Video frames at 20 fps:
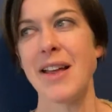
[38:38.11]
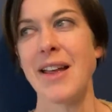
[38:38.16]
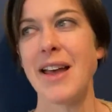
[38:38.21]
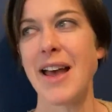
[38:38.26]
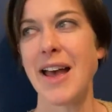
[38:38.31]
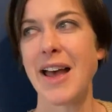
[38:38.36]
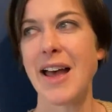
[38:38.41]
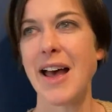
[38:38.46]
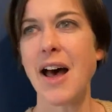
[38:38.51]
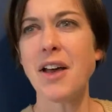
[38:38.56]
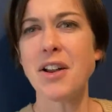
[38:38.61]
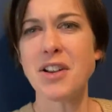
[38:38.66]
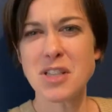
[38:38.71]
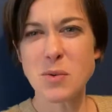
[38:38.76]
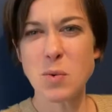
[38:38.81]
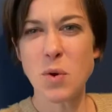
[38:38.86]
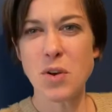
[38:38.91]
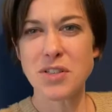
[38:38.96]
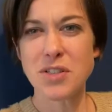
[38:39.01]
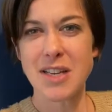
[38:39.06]
Arnold
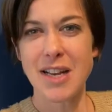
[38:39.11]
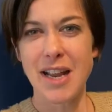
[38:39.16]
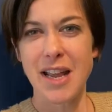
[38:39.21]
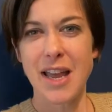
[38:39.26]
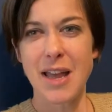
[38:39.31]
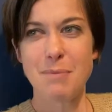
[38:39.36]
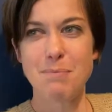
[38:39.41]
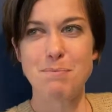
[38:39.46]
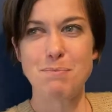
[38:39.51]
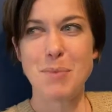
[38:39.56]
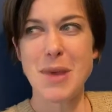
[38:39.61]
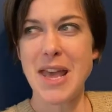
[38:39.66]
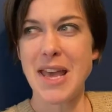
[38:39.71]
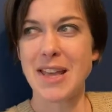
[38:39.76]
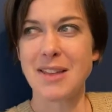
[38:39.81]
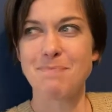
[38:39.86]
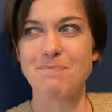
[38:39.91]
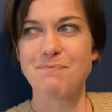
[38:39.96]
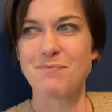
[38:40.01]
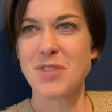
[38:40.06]
Schwarzenegger,
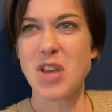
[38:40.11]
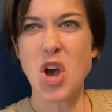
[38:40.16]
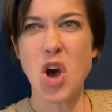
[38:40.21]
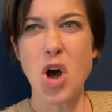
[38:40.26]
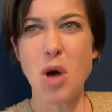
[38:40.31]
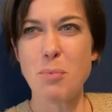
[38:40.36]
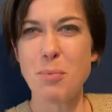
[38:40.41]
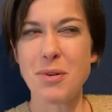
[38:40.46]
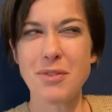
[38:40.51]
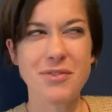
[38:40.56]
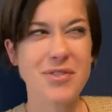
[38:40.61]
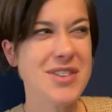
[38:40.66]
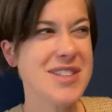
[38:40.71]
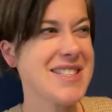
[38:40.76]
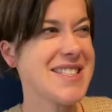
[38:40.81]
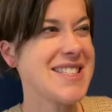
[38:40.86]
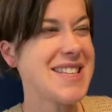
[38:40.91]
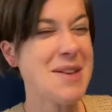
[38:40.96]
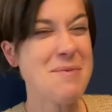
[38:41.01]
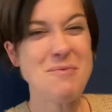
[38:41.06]
big cop, for
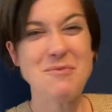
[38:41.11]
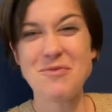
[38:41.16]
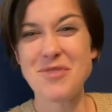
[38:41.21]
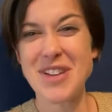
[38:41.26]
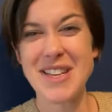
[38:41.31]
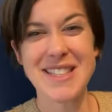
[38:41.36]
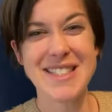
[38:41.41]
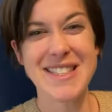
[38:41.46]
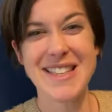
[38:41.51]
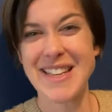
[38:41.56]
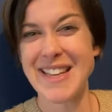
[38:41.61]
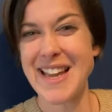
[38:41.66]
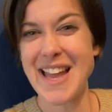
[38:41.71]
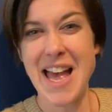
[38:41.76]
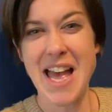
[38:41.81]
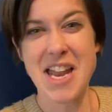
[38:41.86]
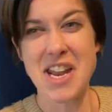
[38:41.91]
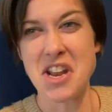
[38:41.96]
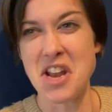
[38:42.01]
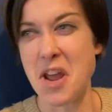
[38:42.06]
some reason,
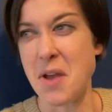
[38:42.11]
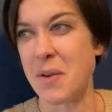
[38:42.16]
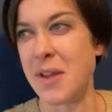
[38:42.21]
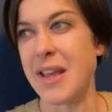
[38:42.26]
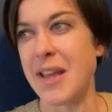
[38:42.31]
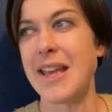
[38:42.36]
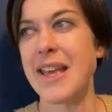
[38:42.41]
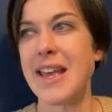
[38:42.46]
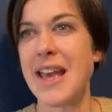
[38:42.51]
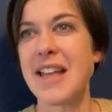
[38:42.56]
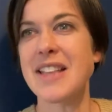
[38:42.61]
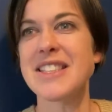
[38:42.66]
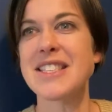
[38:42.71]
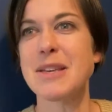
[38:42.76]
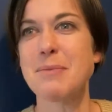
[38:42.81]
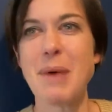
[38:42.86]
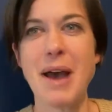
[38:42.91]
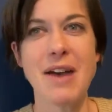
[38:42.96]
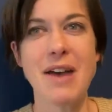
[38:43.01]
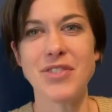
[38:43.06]
I don't know, he ends
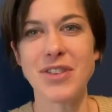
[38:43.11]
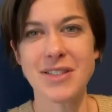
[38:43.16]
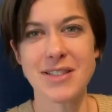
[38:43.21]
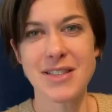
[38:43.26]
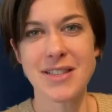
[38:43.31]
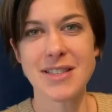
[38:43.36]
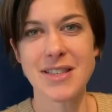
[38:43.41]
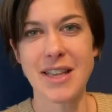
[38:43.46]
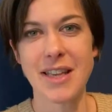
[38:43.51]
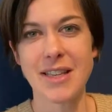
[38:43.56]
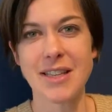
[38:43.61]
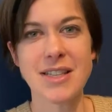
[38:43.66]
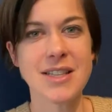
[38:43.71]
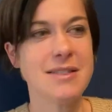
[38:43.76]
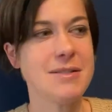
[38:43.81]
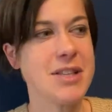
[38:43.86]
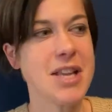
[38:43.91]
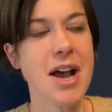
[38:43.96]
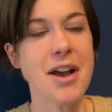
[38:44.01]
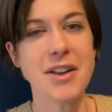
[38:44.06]
up having to
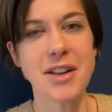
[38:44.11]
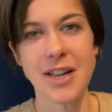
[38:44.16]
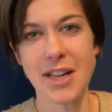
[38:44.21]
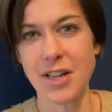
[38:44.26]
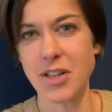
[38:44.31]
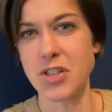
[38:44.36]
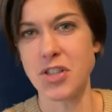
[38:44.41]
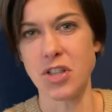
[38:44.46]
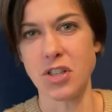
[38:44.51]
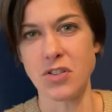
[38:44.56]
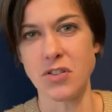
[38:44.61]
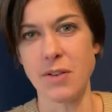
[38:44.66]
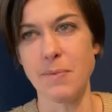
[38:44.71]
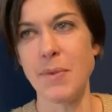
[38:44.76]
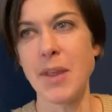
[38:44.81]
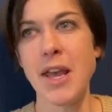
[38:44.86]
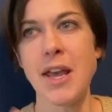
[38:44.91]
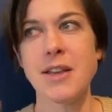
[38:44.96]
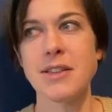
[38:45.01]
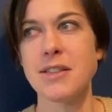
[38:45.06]
teach tiny little children.
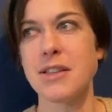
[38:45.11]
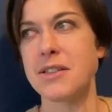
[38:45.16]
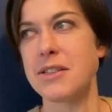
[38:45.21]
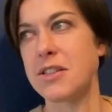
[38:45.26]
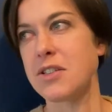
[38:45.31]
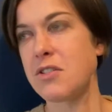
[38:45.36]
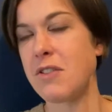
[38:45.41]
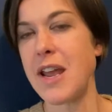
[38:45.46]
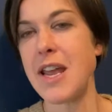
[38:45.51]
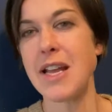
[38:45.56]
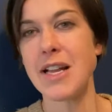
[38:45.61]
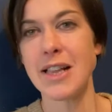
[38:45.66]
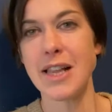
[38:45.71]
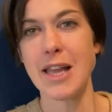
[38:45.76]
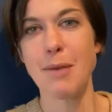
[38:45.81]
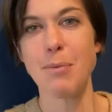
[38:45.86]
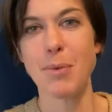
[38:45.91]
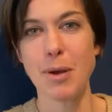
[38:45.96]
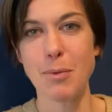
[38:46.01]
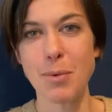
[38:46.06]
So there's this great
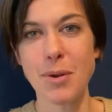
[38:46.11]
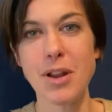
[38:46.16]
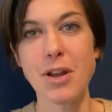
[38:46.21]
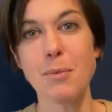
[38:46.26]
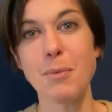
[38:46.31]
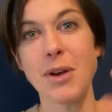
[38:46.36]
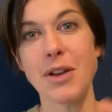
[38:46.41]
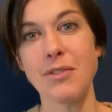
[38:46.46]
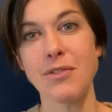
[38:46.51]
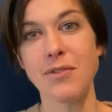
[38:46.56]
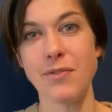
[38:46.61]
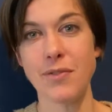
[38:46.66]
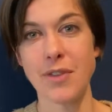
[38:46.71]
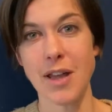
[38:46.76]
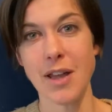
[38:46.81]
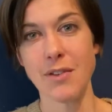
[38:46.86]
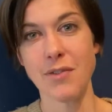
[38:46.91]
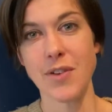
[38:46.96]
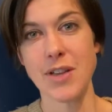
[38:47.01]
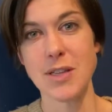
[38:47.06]
clip, I put it on my
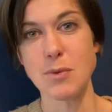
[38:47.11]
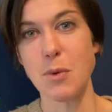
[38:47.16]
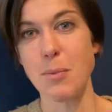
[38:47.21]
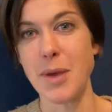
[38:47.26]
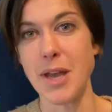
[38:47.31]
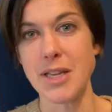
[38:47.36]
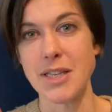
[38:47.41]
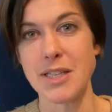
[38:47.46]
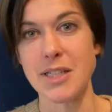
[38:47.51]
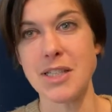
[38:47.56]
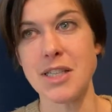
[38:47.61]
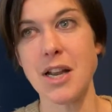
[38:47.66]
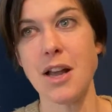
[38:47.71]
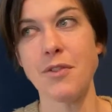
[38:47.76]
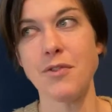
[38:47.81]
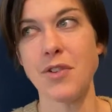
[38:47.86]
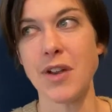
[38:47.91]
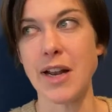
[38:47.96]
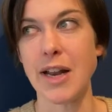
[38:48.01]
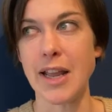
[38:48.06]
Facebook page, it's
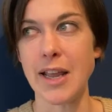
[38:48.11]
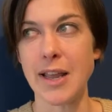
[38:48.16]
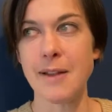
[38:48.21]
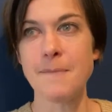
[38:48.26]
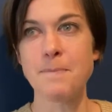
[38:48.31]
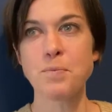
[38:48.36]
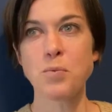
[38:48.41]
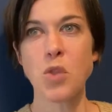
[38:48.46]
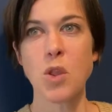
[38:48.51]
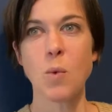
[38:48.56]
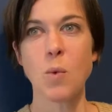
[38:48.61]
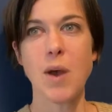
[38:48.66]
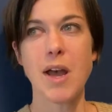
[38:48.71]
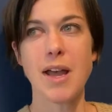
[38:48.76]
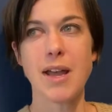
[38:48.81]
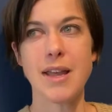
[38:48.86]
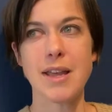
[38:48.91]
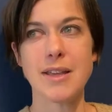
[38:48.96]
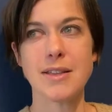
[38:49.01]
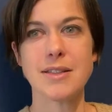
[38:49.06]
child-friendly,
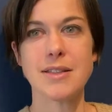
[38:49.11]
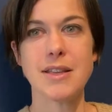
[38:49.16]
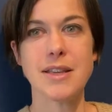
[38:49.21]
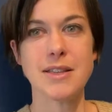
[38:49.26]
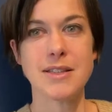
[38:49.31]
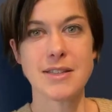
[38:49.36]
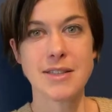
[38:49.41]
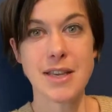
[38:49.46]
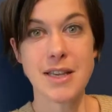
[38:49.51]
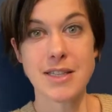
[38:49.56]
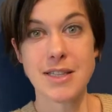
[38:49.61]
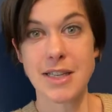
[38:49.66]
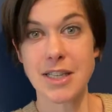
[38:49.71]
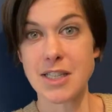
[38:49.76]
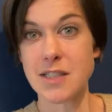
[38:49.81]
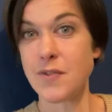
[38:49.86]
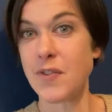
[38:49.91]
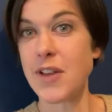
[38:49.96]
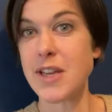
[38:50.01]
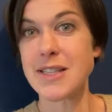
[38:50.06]
where he's teaching his
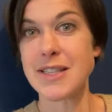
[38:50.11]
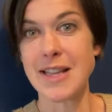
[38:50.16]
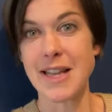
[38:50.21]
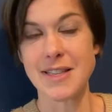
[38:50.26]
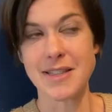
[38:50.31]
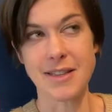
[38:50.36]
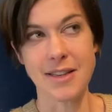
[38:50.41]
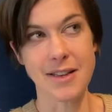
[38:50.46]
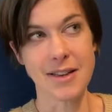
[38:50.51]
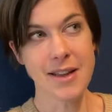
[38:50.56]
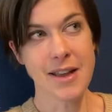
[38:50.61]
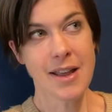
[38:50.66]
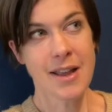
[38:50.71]
first lesson,